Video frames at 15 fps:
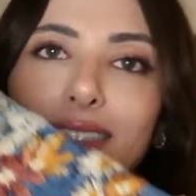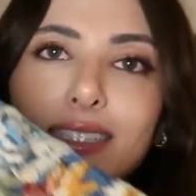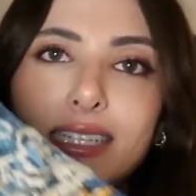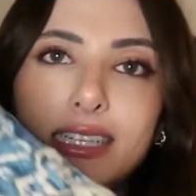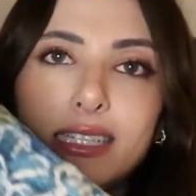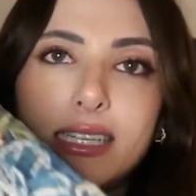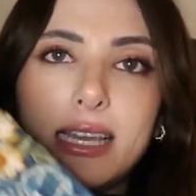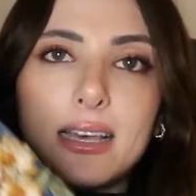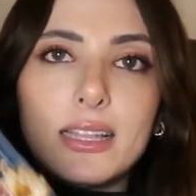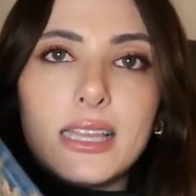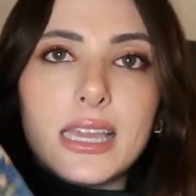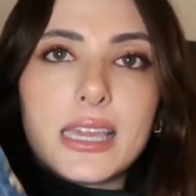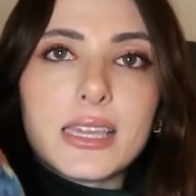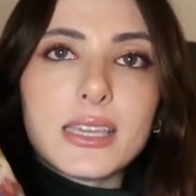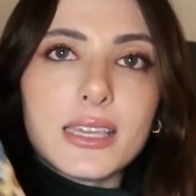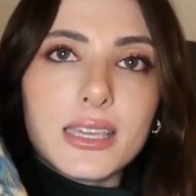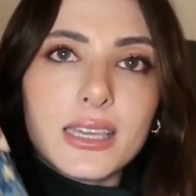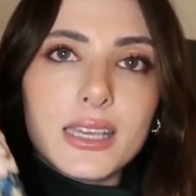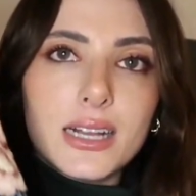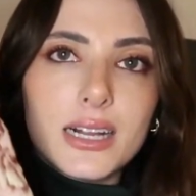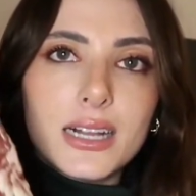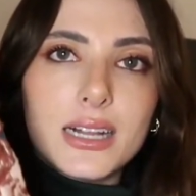detailing
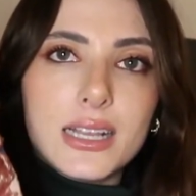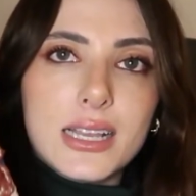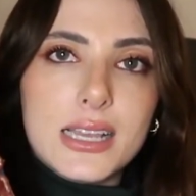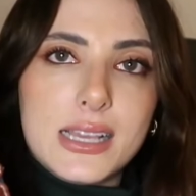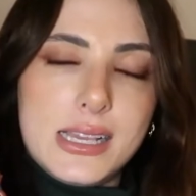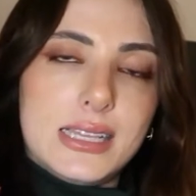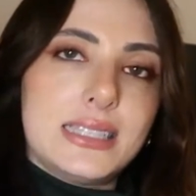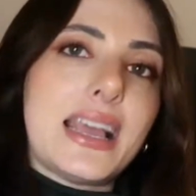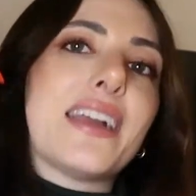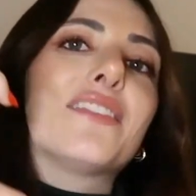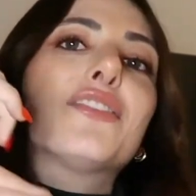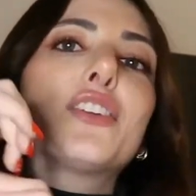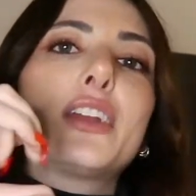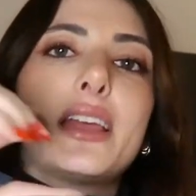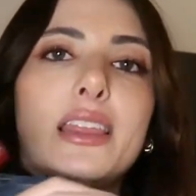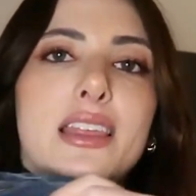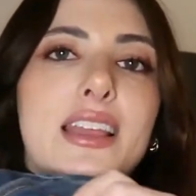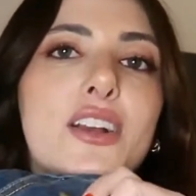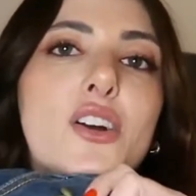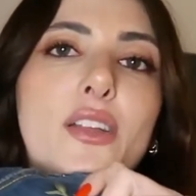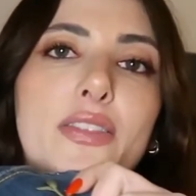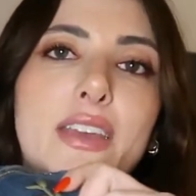is
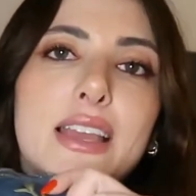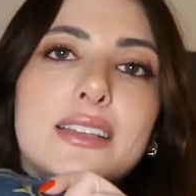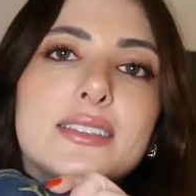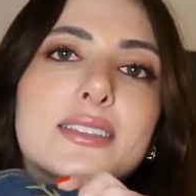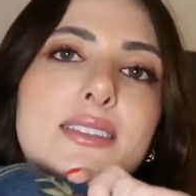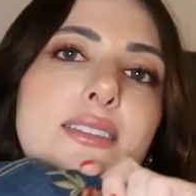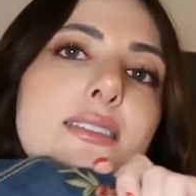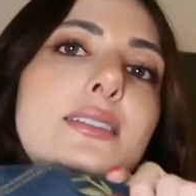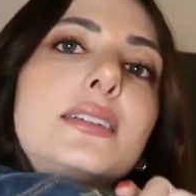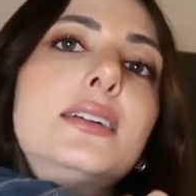everything on this.